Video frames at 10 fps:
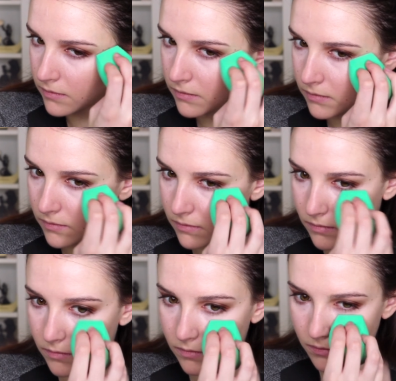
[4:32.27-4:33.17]

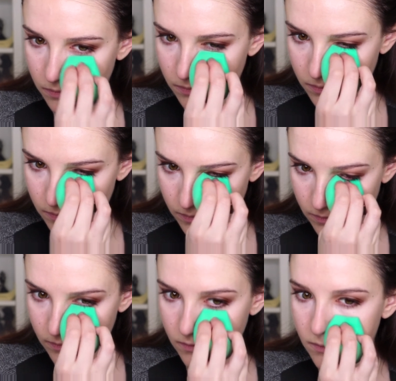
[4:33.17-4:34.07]

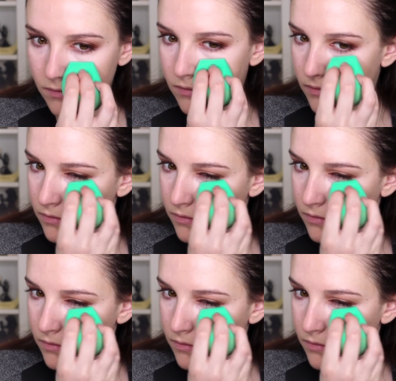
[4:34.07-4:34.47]
(no one is talking)